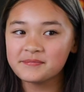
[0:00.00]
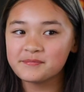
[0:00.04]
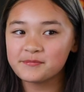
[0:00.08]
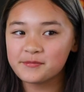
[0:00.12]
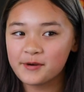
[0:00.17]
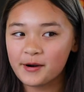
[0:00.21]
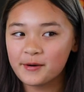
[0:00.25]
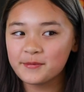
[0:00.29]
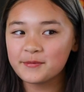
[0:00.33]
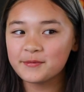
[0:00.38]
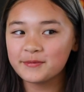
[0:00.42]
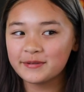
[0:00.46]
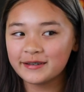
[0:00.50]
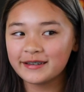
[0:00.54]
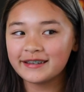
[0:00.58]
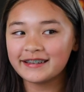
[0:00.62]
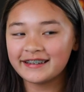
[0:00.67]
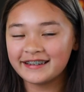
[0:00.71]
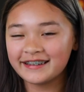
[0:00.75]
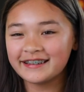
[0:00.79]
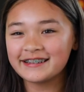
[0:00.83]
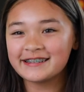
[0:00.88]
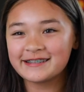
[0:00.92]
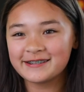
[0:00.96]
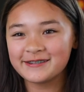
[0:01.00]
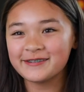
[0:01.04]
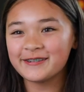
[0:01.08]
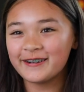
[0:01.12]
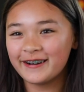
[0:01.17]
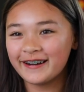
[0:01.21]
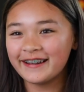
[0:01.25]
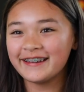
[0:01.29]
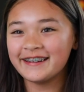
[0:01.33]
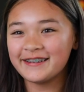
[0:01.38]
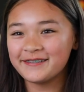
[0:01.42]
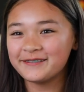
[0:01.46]
Probably getting us
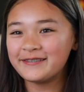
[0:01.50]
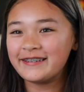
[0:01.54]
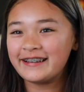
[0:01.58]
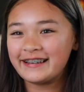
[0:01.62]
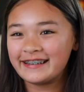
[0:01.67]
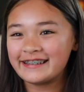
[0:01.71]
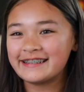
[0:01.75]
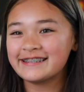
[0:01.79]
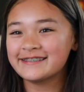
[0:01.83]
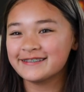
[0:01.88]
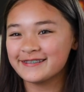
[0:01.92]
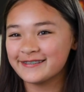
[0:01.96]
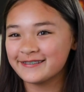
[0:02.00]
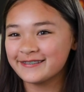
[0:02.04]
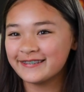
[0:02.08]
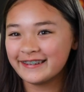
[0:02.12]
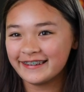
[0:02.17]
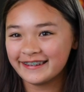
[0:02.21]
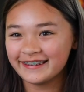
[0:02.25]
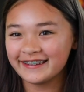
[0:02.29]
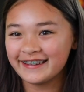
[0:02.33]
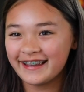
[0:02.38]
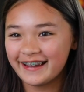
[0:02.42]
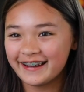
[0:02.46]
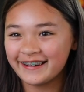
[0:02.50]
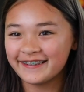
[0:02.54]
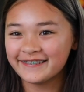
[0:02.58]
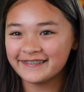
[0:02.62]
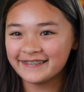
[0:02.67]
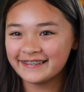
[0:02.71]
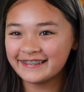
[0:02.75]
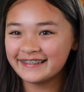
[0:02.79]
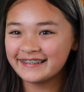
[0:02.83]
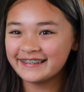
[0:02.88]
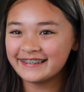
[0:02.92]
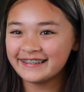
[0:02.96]
quiet because we're really loud.